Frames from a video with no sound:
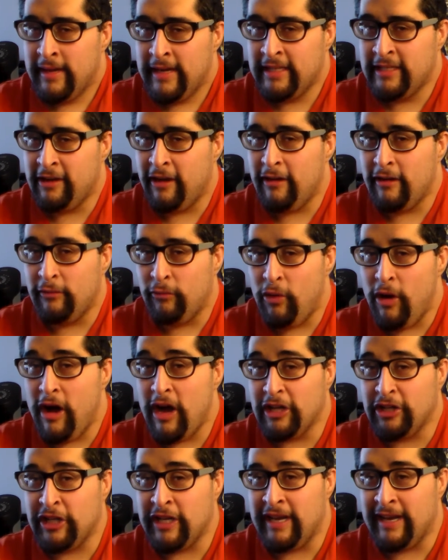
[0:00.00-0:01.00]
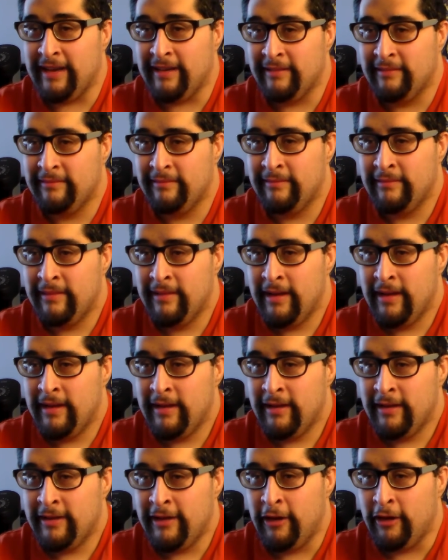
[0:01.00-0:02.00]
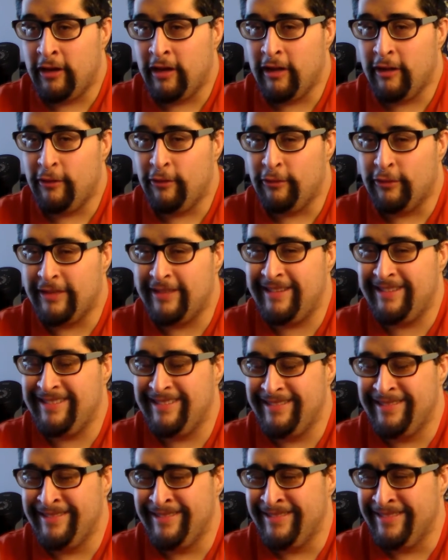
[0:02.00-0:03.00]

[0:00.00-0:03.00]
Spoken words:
It's called washing your clothes.